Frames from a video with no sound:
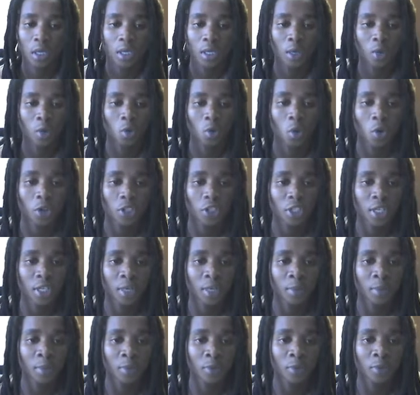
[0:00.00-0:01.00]
Now, question
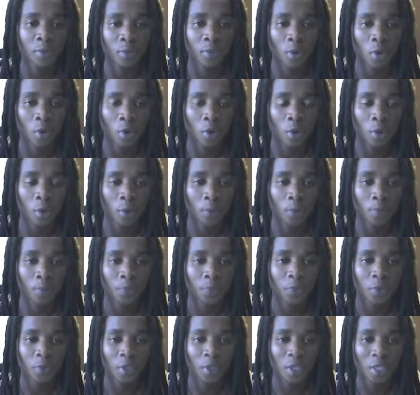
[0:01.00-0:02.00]
number 4,
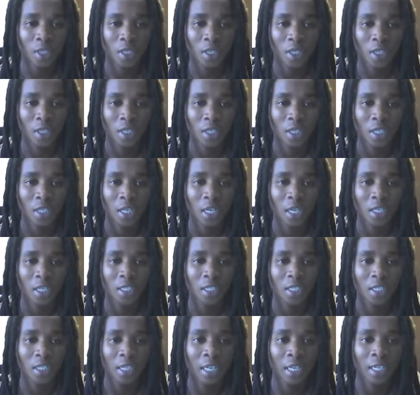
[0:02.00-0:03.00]

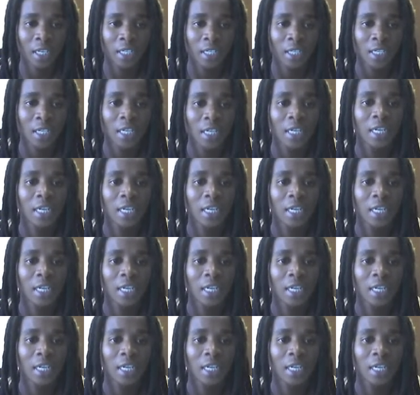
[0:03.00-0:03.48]
it states,